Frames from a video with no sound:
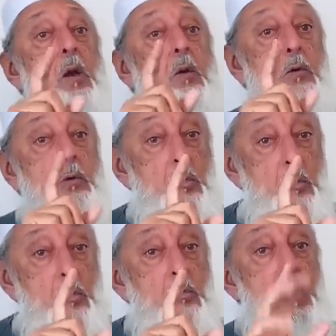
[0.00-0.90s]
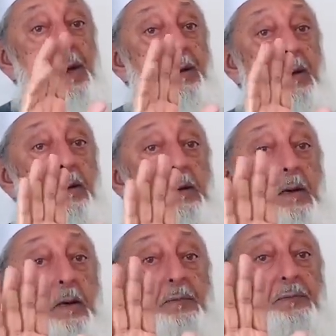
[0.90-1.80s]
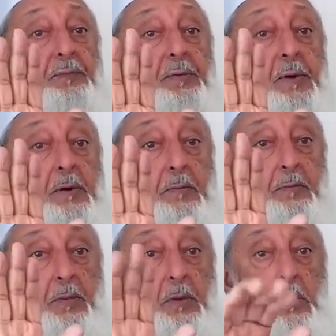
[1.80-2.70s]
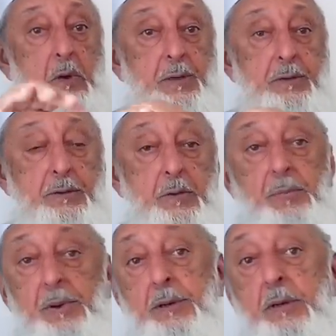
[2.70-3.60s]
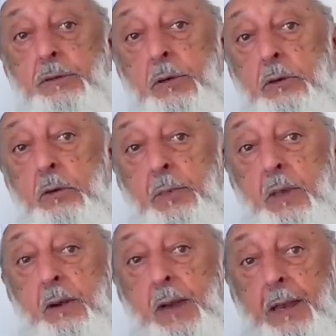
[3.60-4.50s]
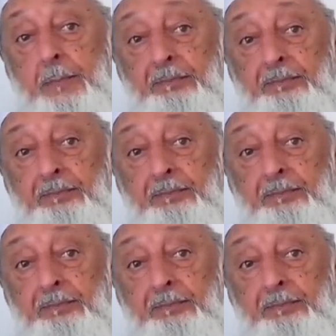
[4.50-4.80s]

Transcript: no one can confirm your interpretation to be correct.